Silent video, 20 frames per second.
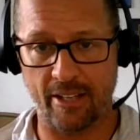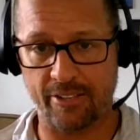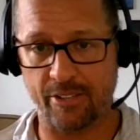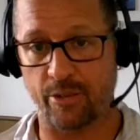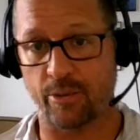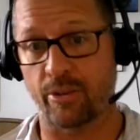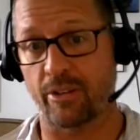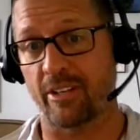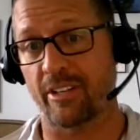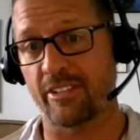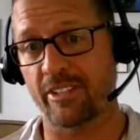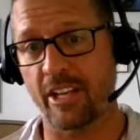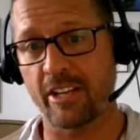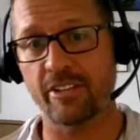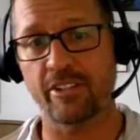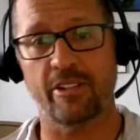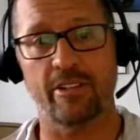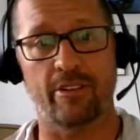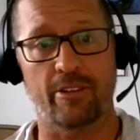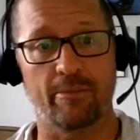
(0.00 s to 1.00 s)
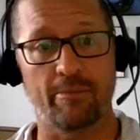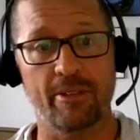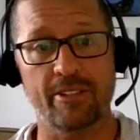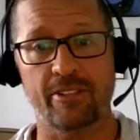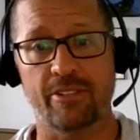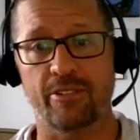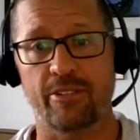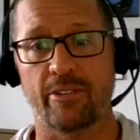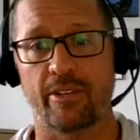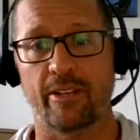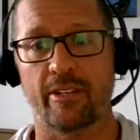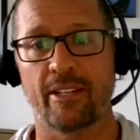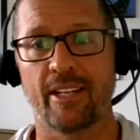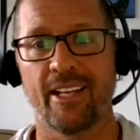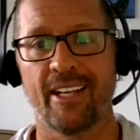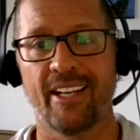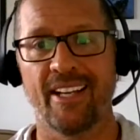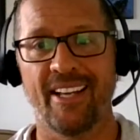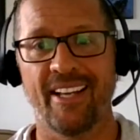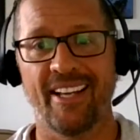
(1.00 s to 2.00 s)
organization or a business unit,
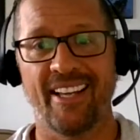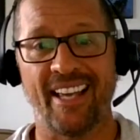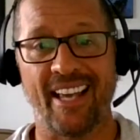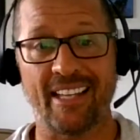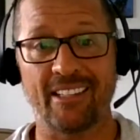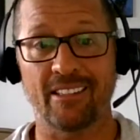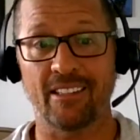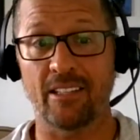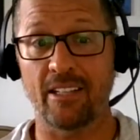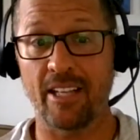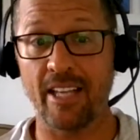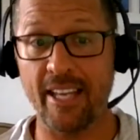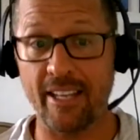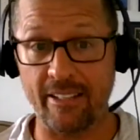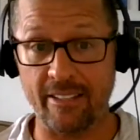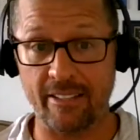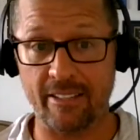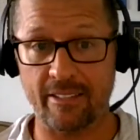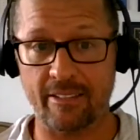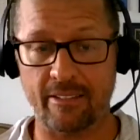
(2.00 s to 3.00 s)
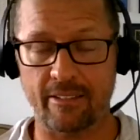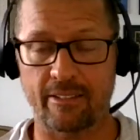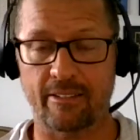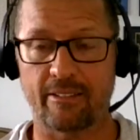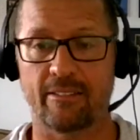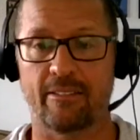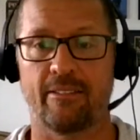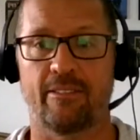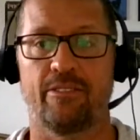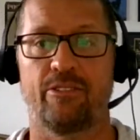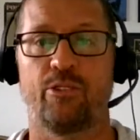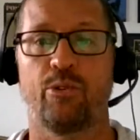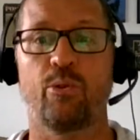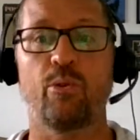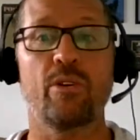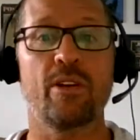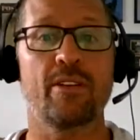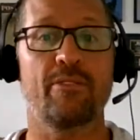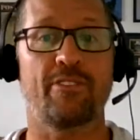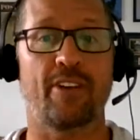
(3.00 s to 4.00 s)
at least
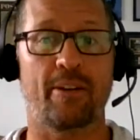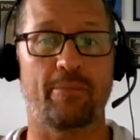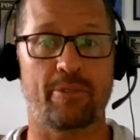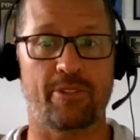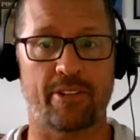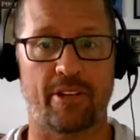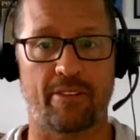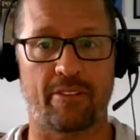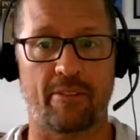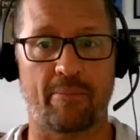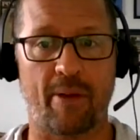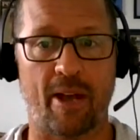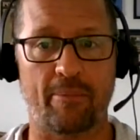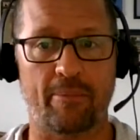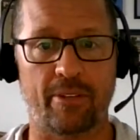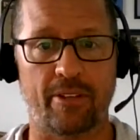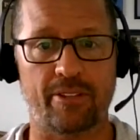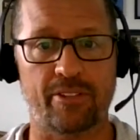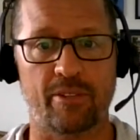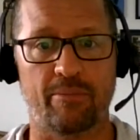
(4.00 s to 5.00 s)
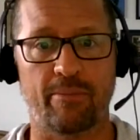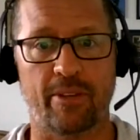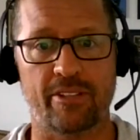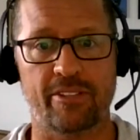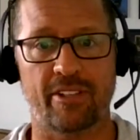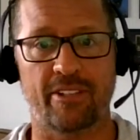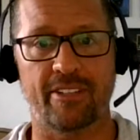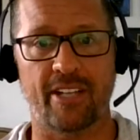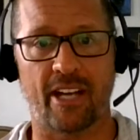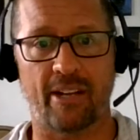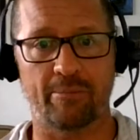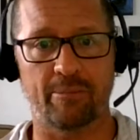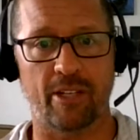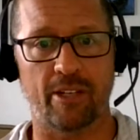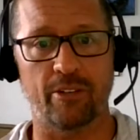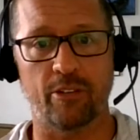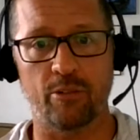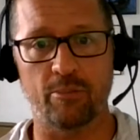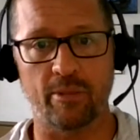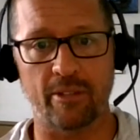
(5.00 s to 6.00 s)
25% of the population must adopt a
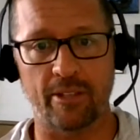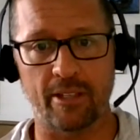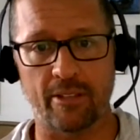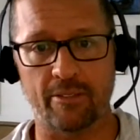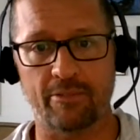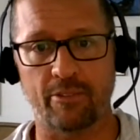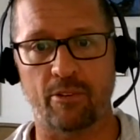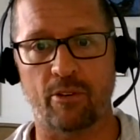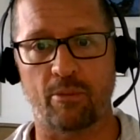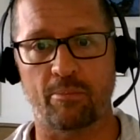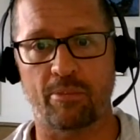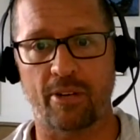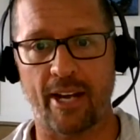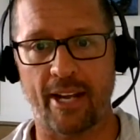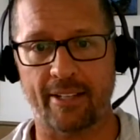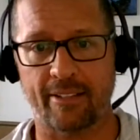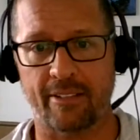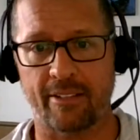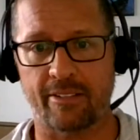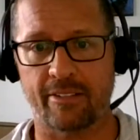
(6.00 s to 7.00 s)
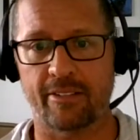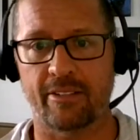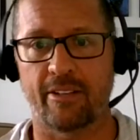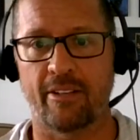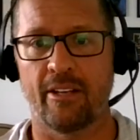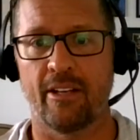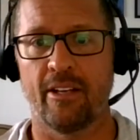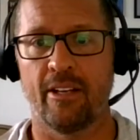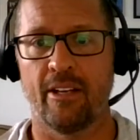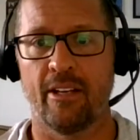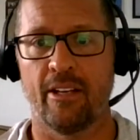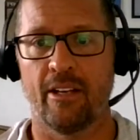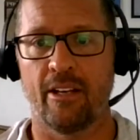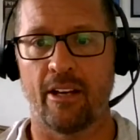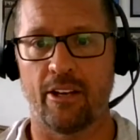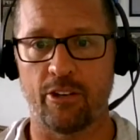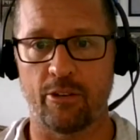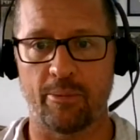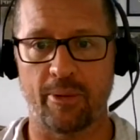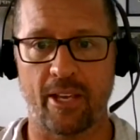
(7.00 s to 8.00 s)
new belief or practice, a
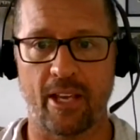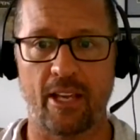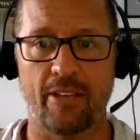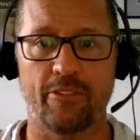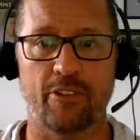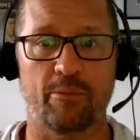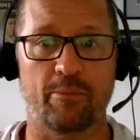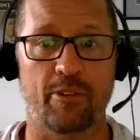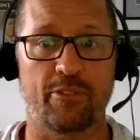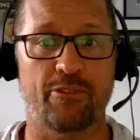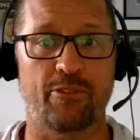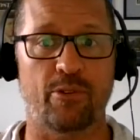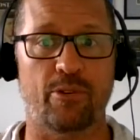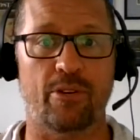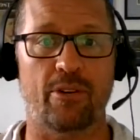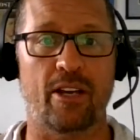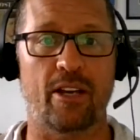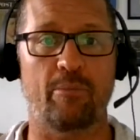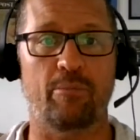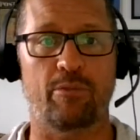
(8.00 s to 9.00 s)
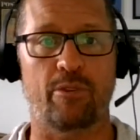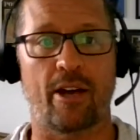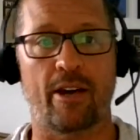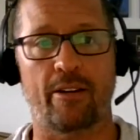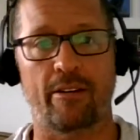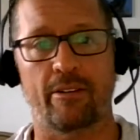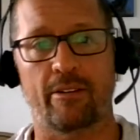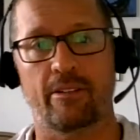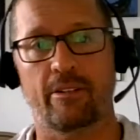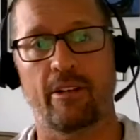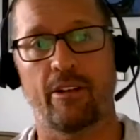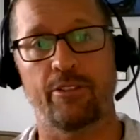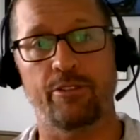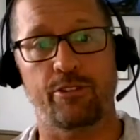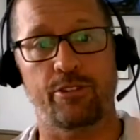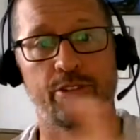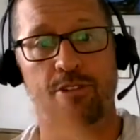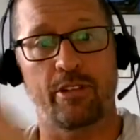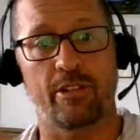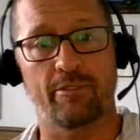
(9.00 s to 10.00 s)
new behavior before a broader culture
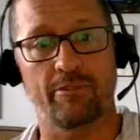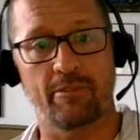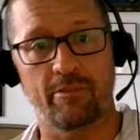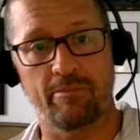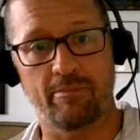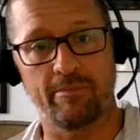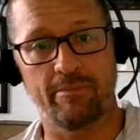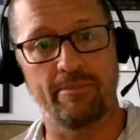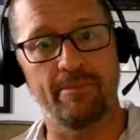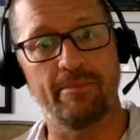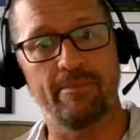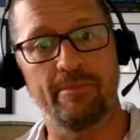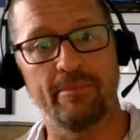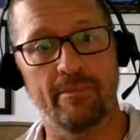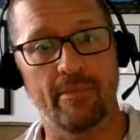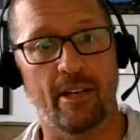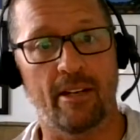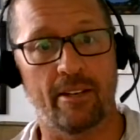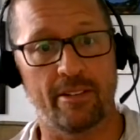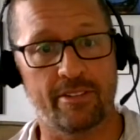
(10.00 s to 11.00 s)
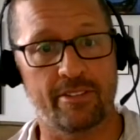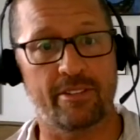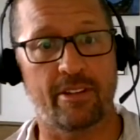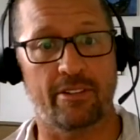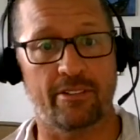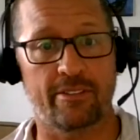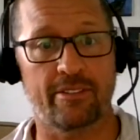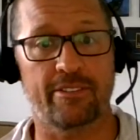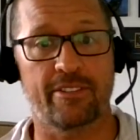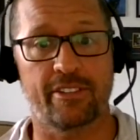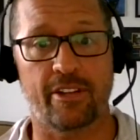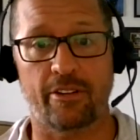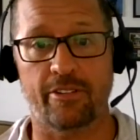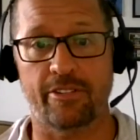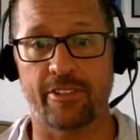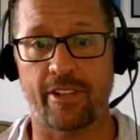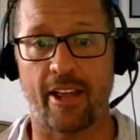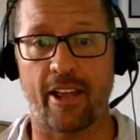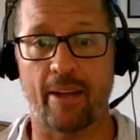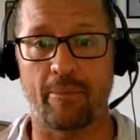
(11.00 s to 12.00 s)
shift starts
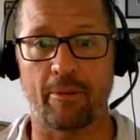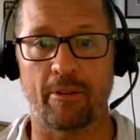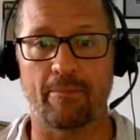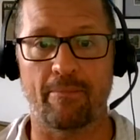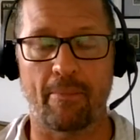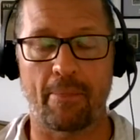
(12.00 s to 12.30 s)
to happen.